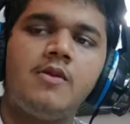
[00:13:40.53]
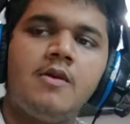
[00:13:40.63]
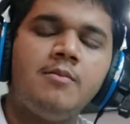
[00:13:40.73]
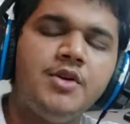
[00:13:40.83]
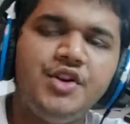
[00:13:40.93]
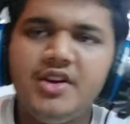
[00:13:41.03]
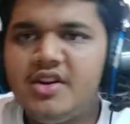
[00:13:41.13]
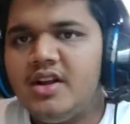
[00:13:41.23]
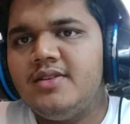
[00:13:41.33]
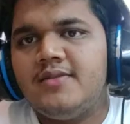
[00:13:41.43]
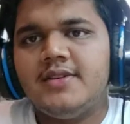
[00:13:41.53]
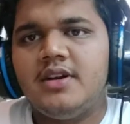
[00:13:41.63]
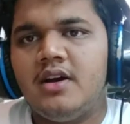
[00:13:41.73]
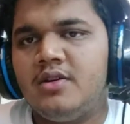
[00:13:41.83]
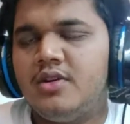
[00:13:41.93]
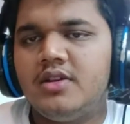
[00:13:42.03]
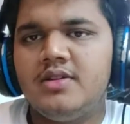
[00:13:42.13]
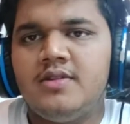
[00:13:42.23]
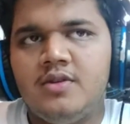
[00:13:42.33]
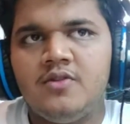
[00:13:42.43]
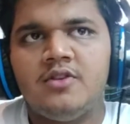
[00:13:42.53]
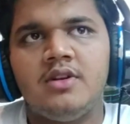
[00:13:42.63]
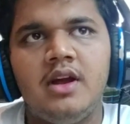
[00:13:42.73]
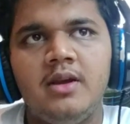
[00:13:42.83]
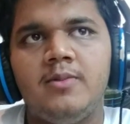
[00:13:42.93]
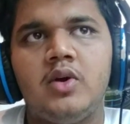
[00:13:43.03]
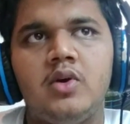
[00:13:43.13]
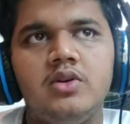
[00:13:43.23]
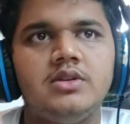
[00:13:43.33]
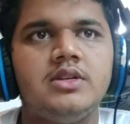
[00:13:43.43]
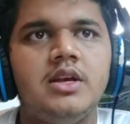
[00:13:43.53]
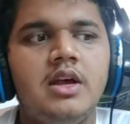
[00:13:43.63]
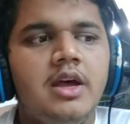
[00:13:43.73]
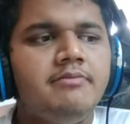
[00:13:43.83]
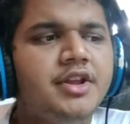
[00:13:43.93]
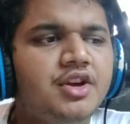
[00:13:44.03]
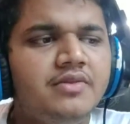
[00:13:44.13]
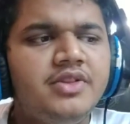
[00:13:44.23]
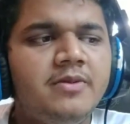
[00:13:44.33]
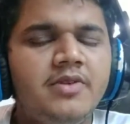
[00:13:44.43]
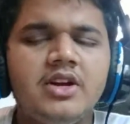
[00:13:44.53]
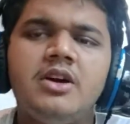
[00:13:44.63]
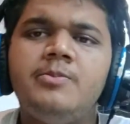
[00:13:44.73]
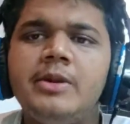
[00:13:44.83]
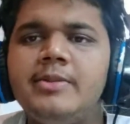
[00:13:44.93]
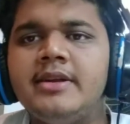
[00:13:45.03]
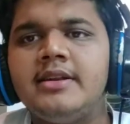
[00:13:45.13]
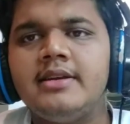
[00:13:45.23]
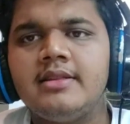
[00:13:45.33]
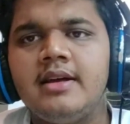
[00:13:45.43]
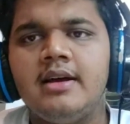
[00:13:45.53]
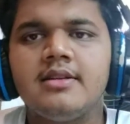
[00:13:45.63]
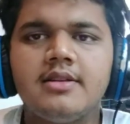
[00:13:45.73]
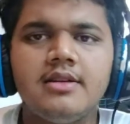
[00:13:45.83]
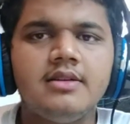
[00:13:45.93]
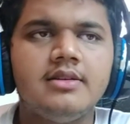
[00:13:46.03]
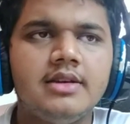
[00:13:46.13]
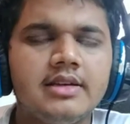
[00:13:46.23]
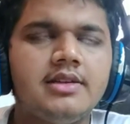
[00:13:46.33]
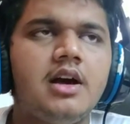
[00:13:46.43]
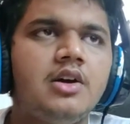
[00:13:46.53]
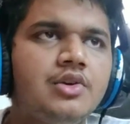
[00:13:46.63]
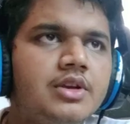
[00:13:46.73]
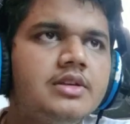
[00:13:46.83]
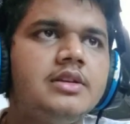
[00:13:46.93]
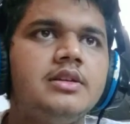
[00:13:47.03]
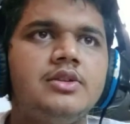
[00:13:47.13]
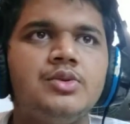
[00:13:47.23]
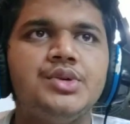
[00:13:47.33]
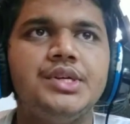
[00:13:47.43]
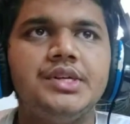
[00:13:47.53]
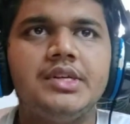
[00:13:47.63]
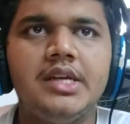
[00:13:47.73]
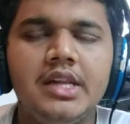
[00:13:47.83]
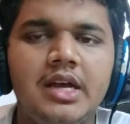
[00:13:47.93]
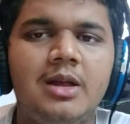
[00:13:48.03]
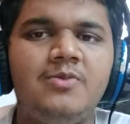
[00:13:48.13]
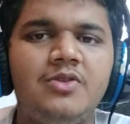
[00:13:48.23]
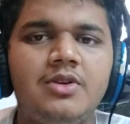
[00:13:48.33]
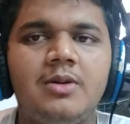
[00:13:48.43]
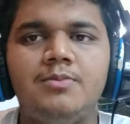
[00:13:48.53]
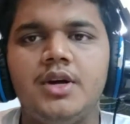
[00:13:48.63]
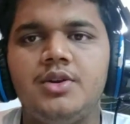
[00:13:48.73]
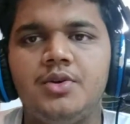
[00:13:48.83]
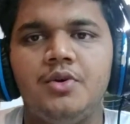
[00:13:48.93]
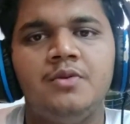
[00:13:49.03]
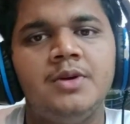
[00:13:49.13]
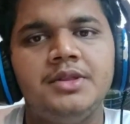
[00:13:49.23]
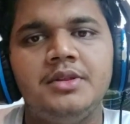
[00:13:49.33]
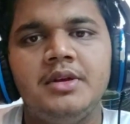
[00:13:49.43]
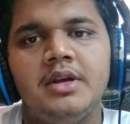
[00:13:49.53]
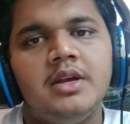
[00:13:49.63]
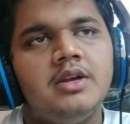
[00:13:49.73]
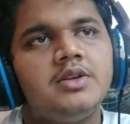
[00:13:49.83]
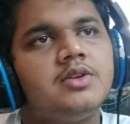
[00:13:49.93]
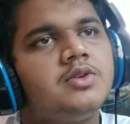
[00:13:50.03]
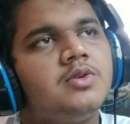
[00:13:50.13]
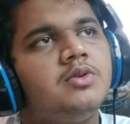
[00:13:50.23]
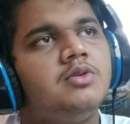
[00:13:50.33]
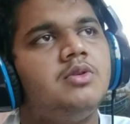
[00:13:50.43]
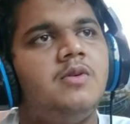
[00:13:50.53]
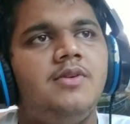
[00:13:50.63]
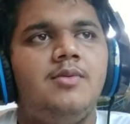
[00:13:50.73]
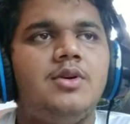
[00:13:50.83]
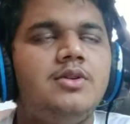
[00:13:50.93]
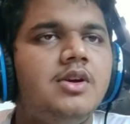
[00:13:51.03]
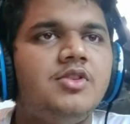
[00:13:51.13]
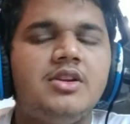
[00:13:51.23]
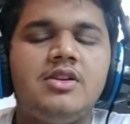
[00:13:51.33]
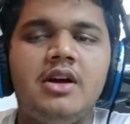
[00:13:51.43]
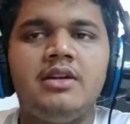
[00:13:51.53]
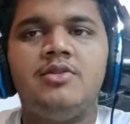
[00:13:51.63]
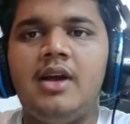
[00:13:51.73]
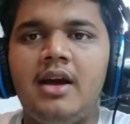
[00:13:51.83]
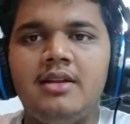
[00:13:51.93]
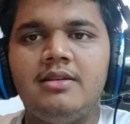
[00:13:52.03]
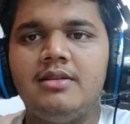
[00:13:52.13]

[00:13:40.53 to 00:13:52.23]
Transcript: But you can try using Arogya Setu if you like, because many of them were complimenting that yes, Arogya Setu is really helpful compared to Cowin. So if you want to give it a try, you can.